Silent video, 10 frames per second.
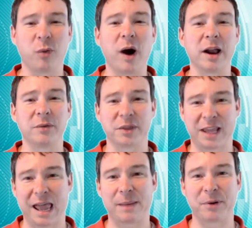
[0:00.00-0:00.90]
1 with a
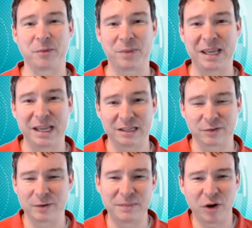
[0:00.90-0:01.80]
capital P, so
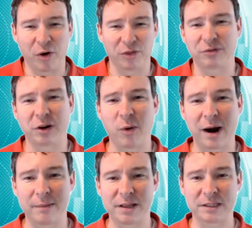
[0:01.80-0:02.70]
we meet all the
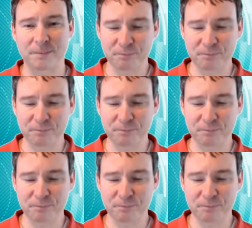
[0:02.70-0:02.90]
requirements.